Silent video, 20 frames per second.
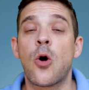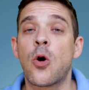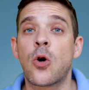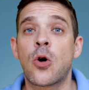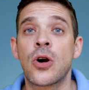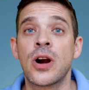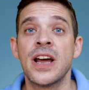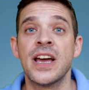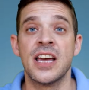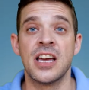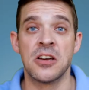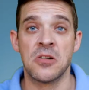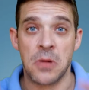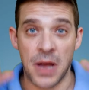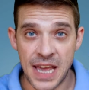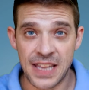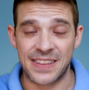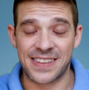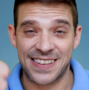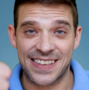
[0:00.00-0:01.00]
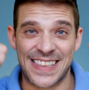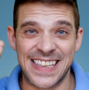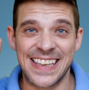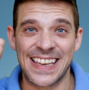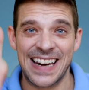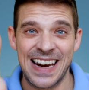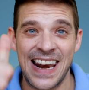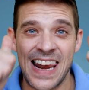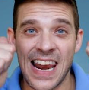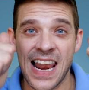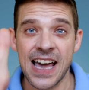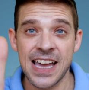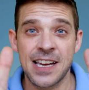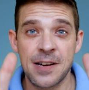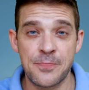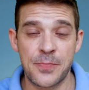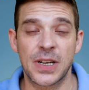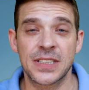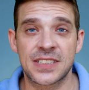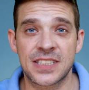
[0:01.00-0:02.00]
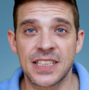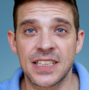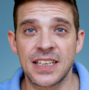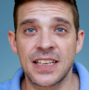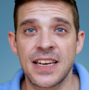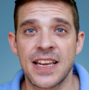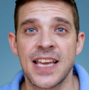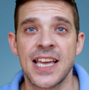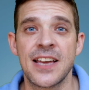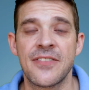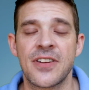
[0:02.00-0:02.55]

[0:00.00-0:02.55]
or hit the like button,